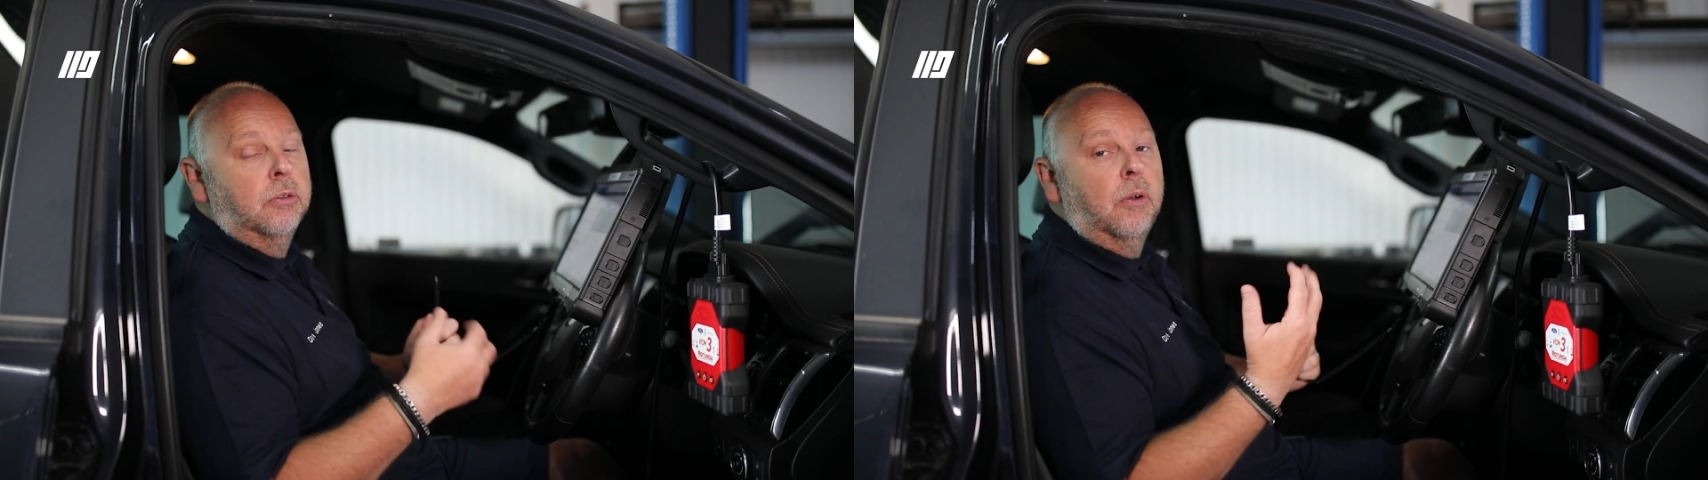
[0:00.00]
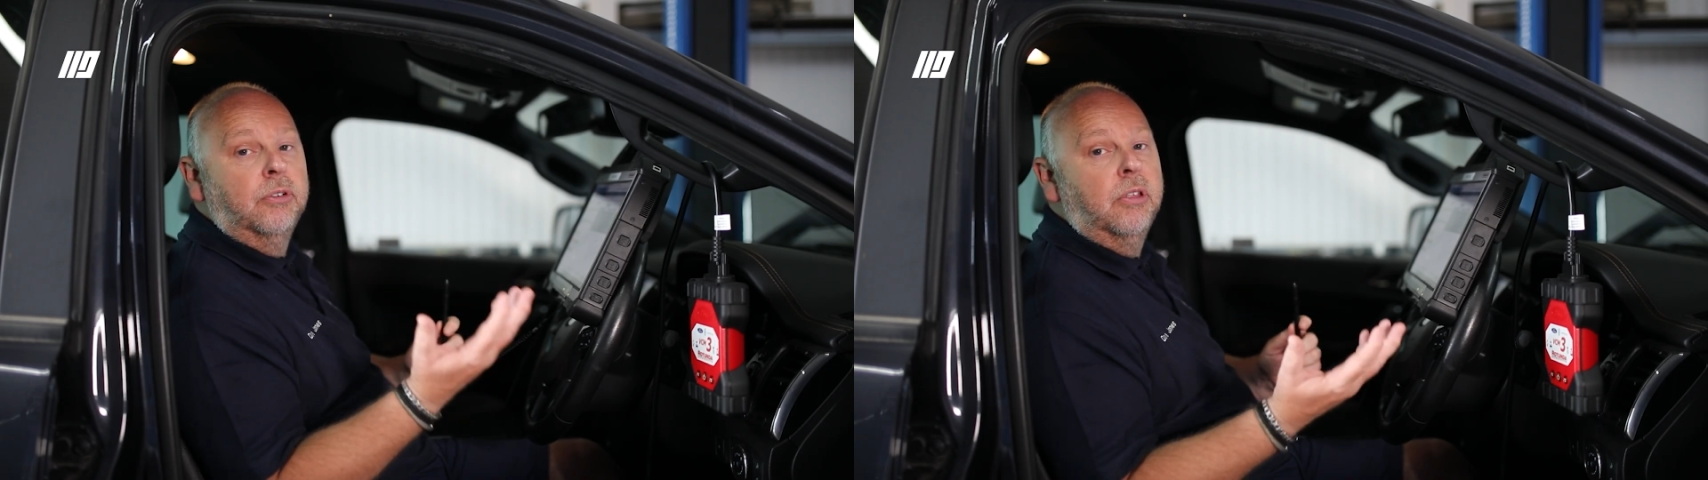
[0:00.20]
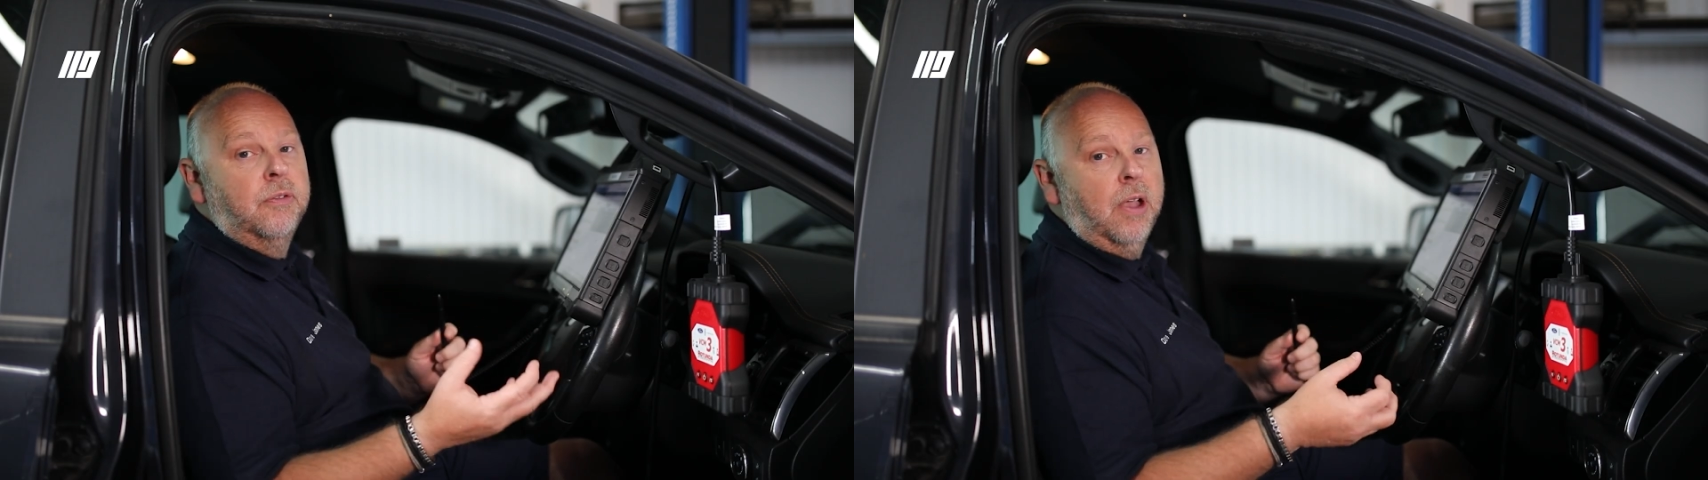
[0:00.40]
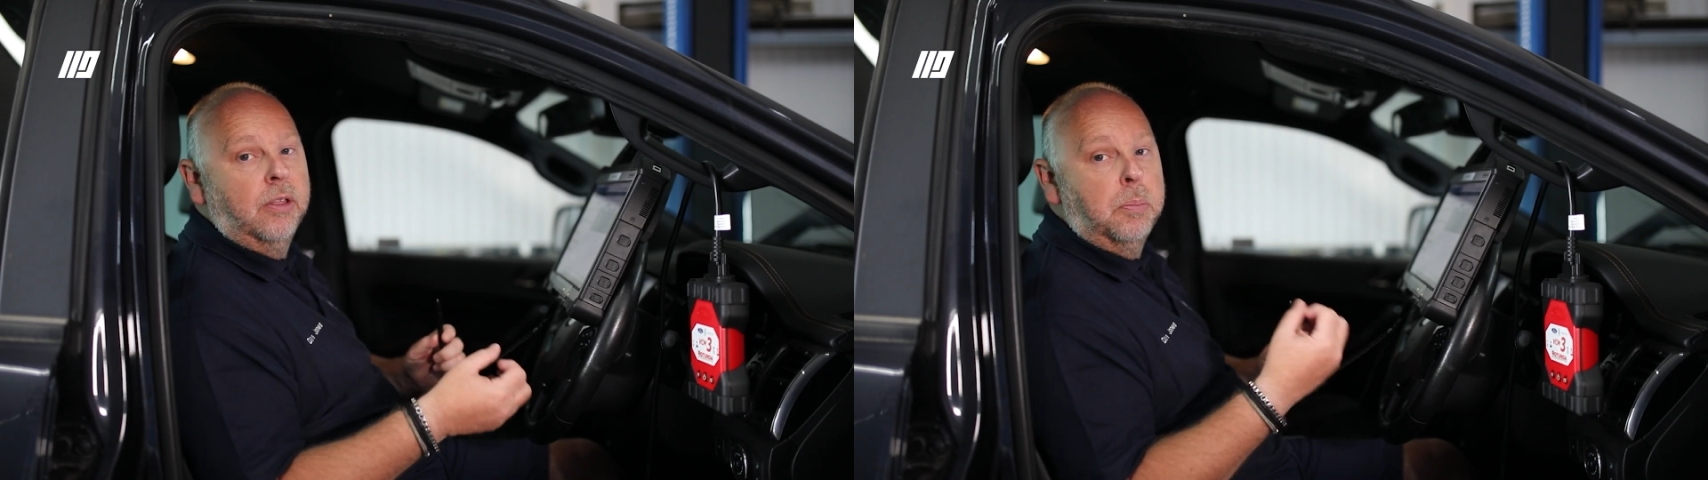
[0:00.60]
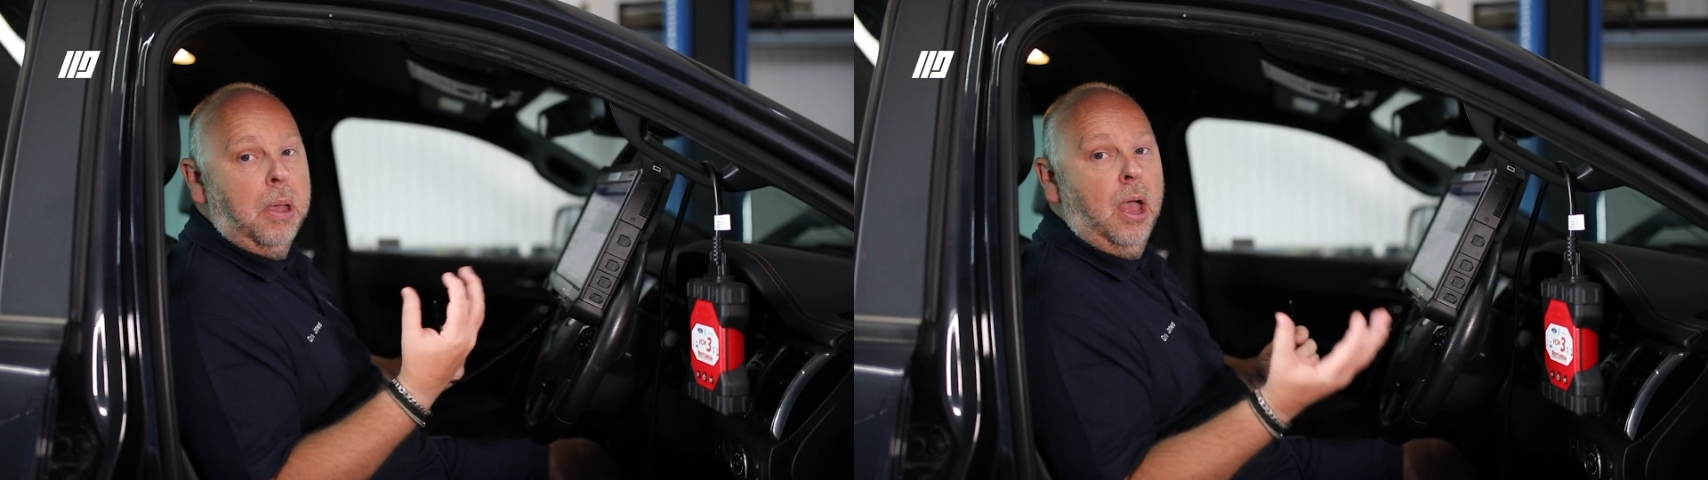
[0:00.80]
to obviously
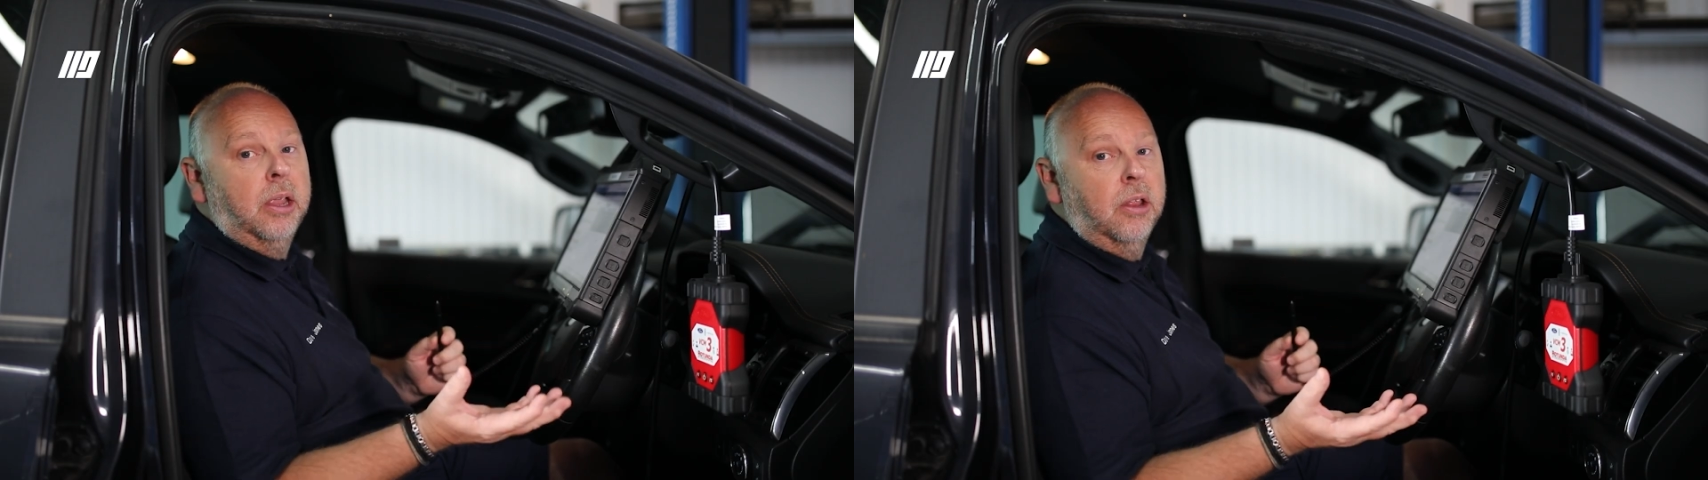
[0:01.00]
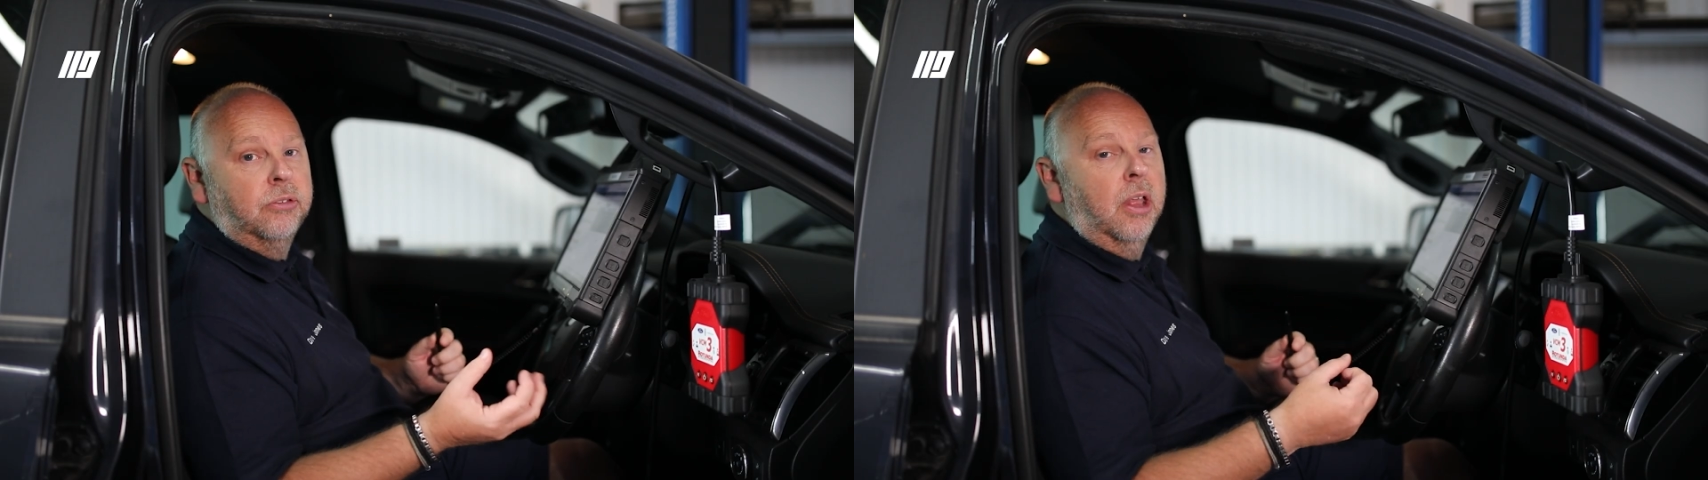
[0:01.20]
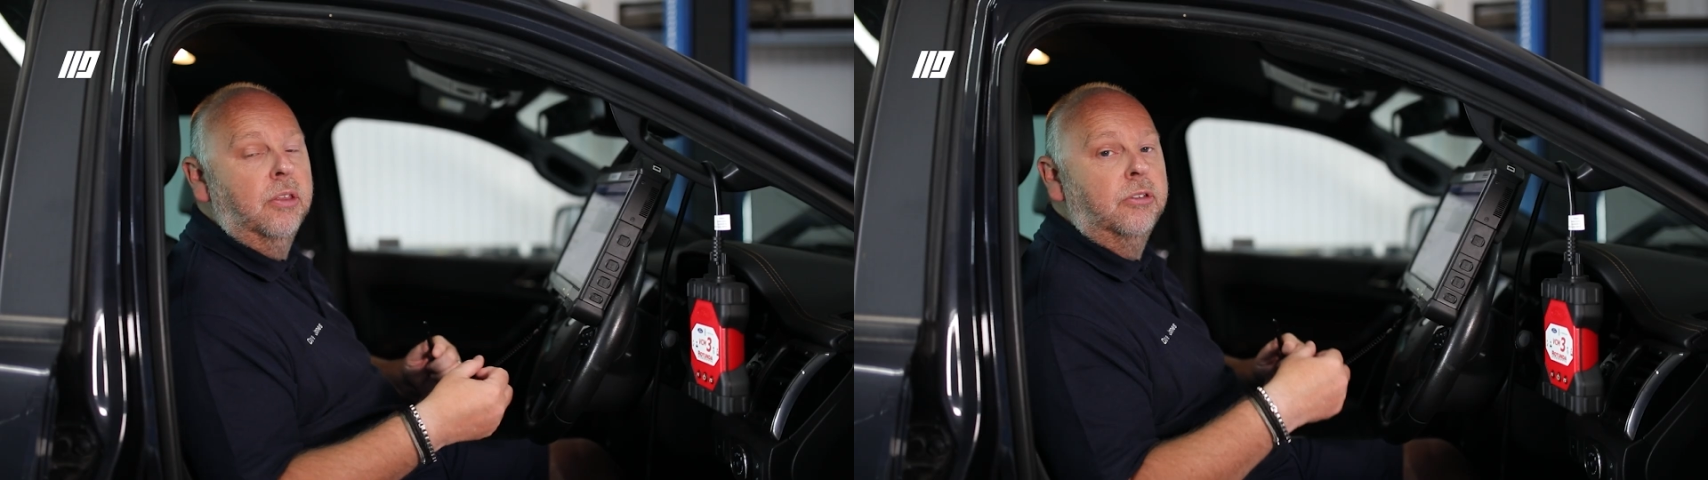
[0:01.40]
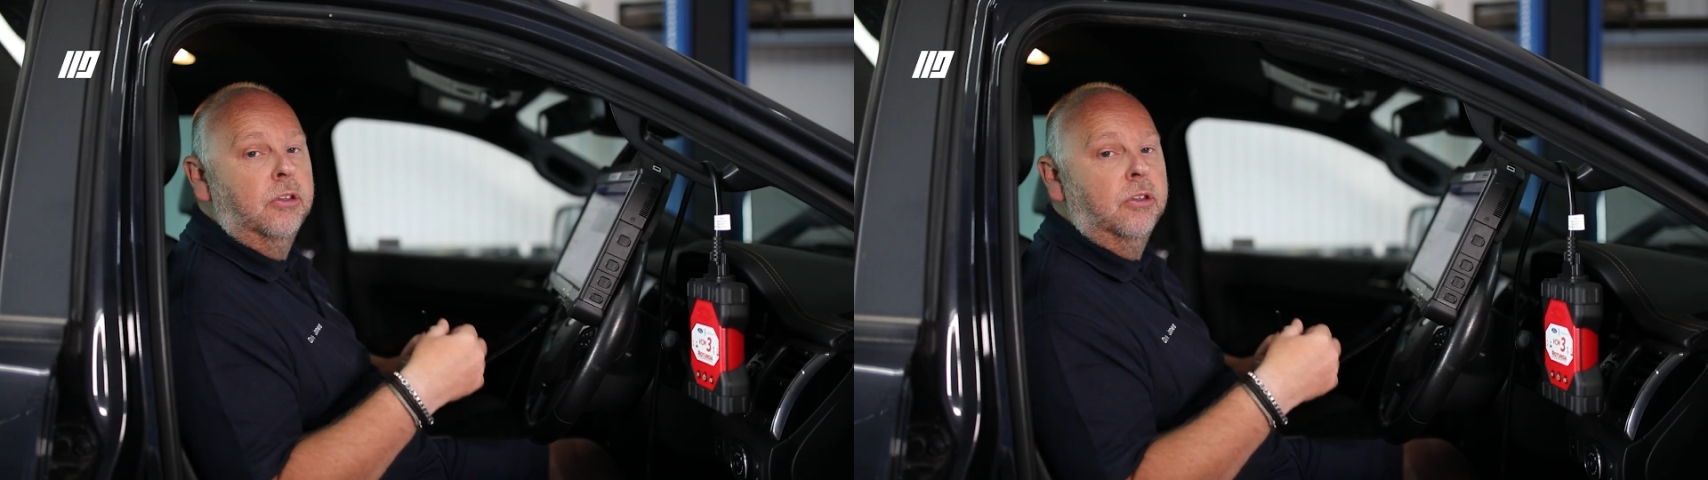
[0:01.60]
affect the parking sensors,